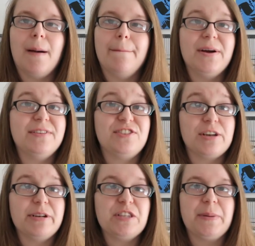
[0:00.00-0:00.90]
Birds,
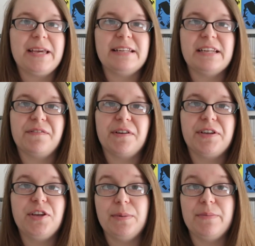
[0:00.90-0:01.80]
generally speaking, need a very
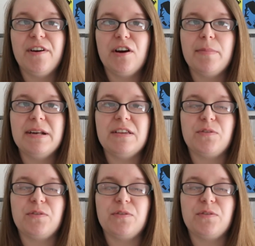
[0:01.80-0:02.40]
humid environment.